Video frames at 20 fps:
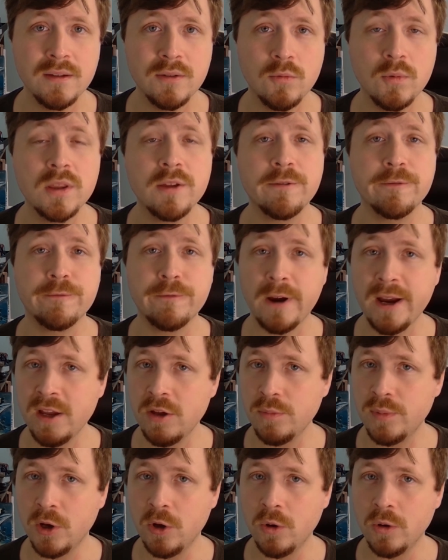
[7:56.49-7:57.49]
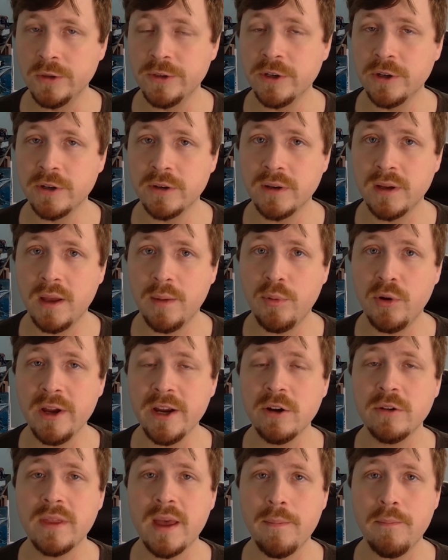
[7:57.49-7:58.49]
With a frail beholder, a
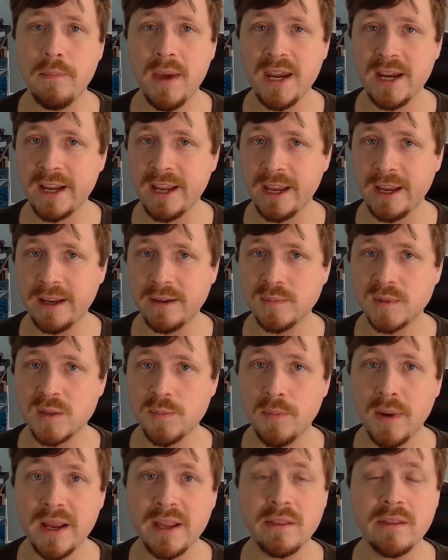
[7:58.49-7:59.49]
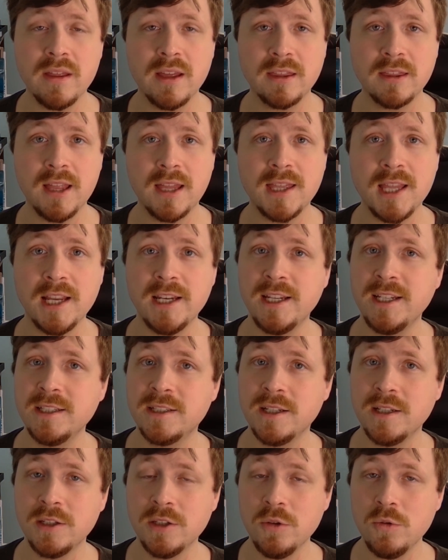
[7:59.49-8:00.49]
player that metagames might think that they need
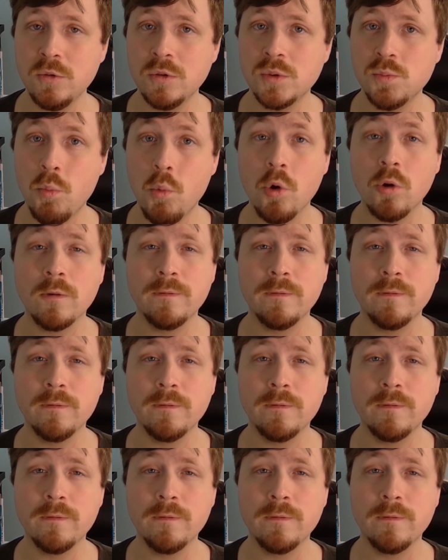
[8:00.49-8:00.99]
to use more